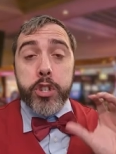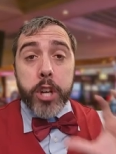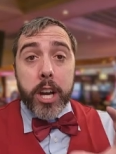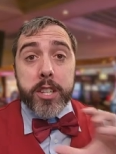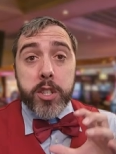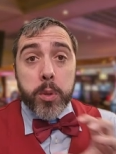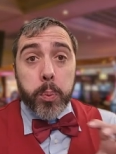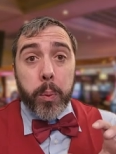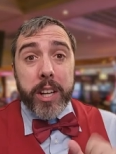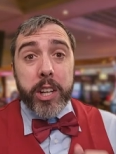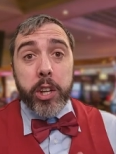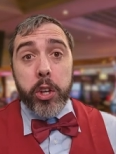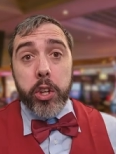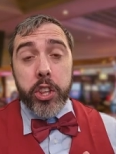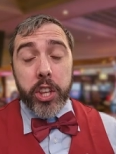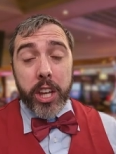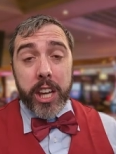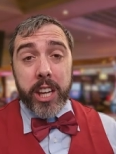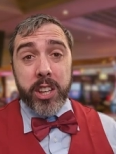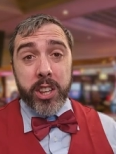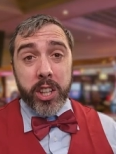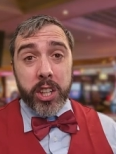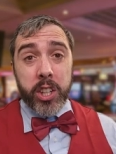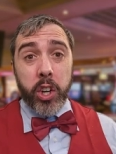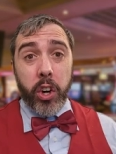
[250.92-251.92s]
Just when you
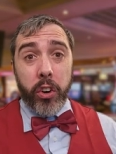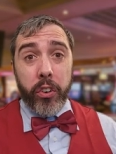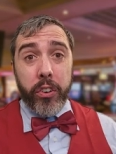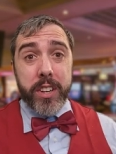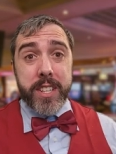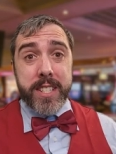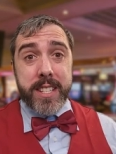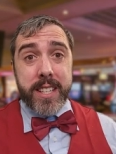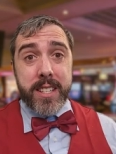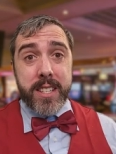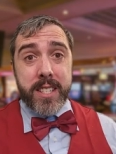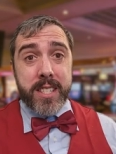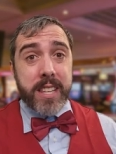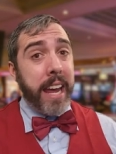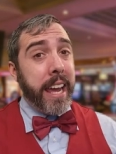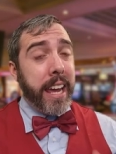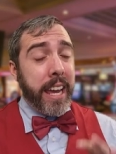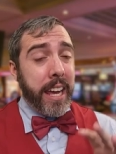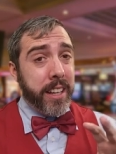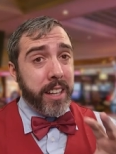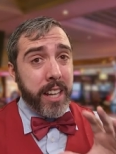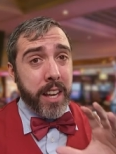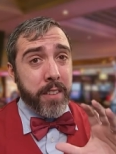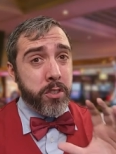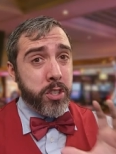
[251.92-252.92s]
think the goal is in
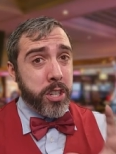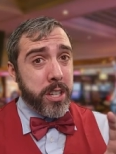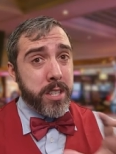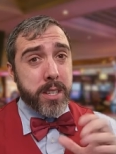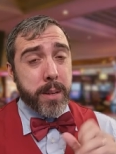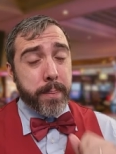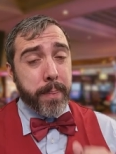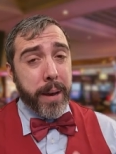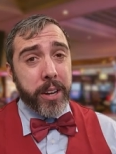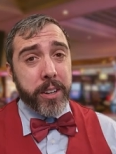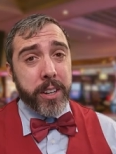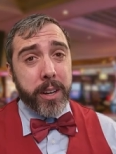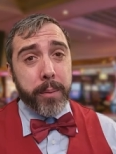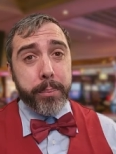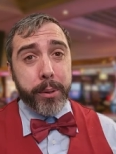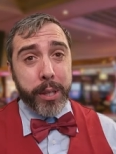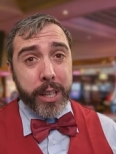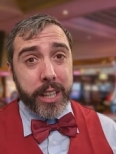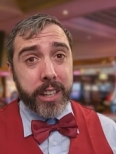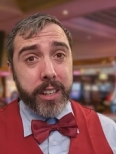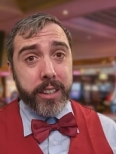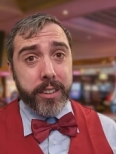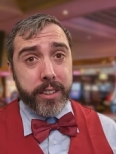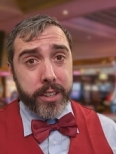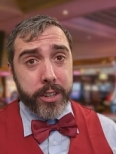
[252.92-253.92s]
sight and they've just about
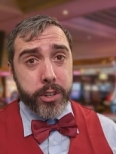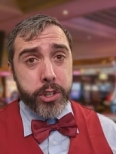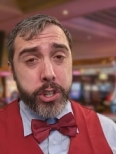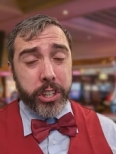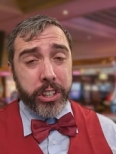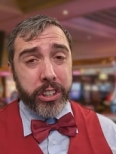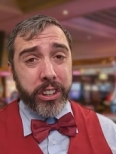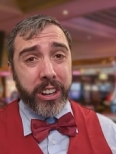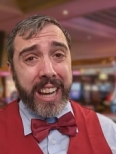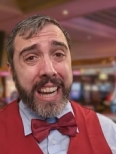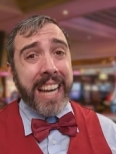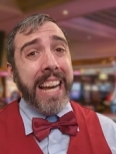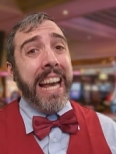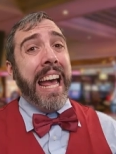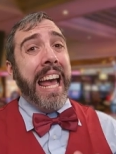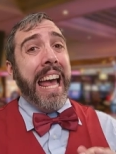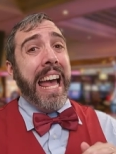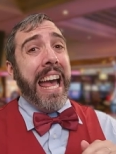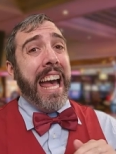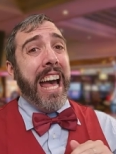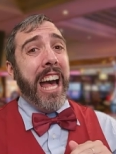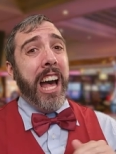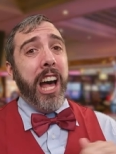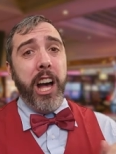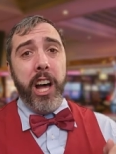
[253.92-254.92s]
completed their journey,
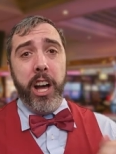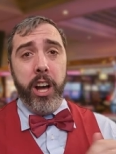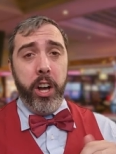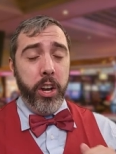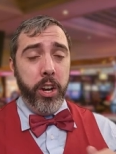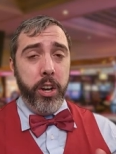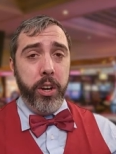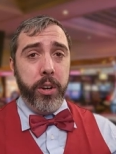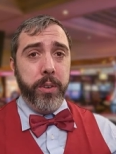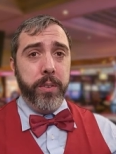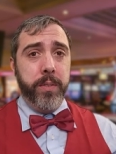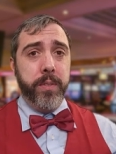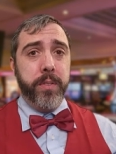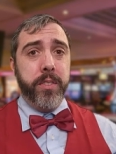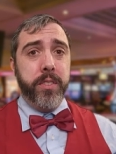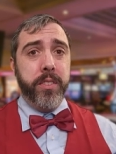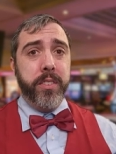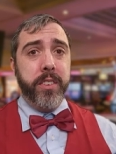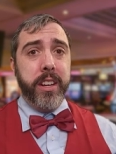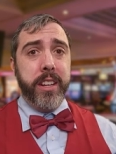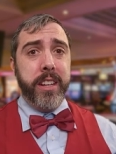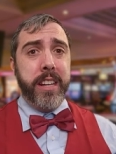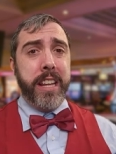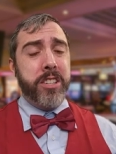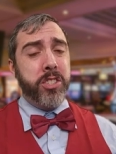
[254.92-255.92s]
uh-oh,
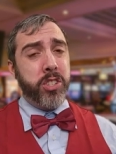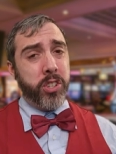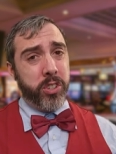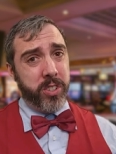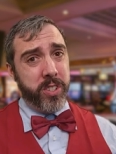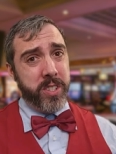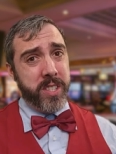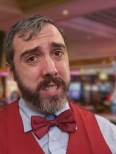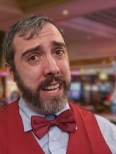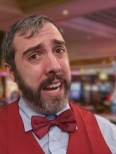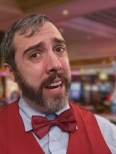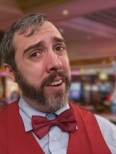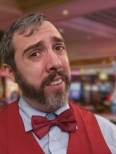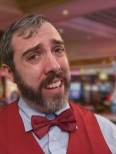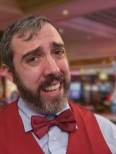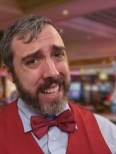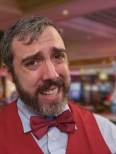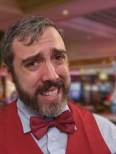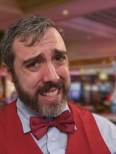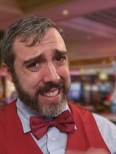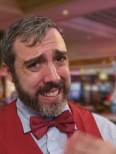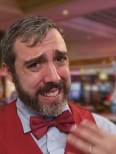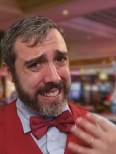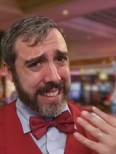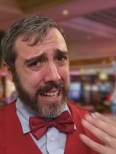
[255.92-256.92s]
it turns out
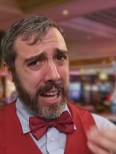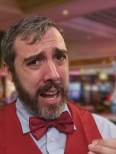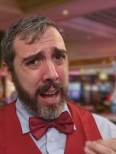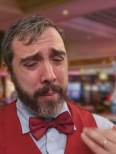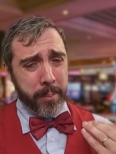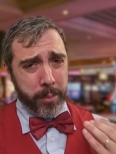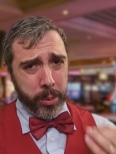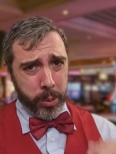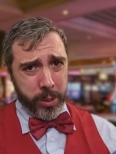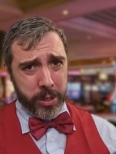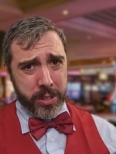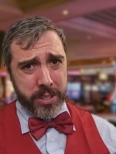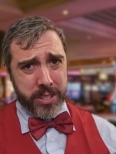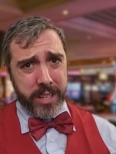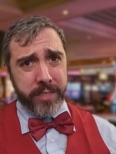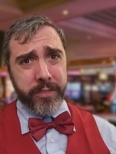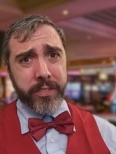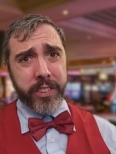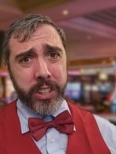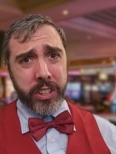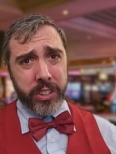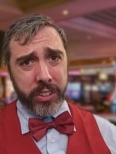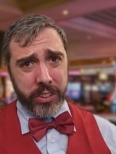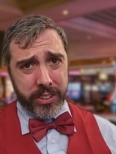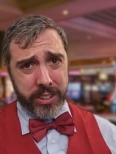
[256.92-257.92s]
it's a lot more
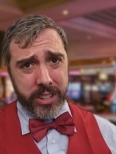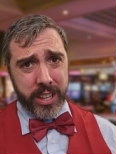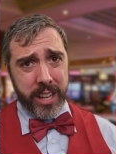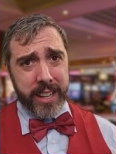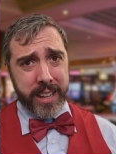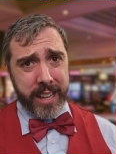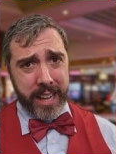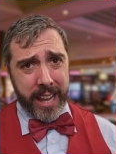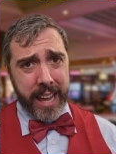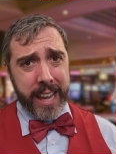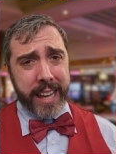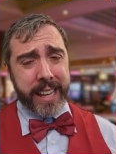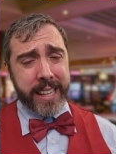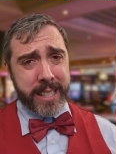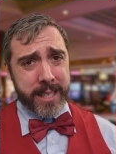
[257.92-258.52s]
difficult than they